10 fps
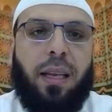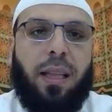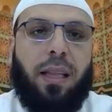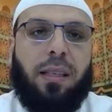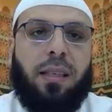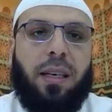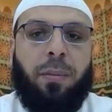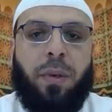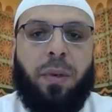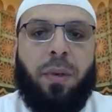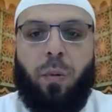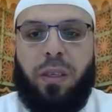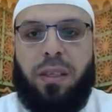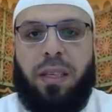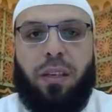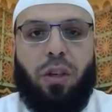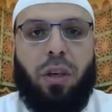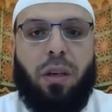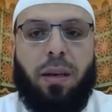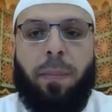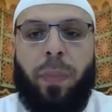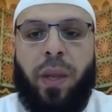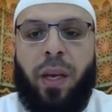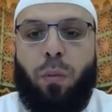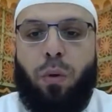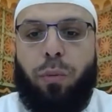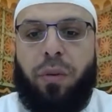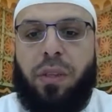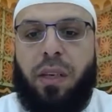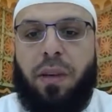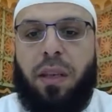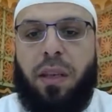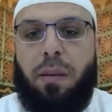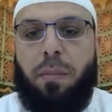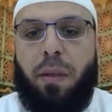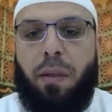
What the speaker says: inshallah, we will be receiving the month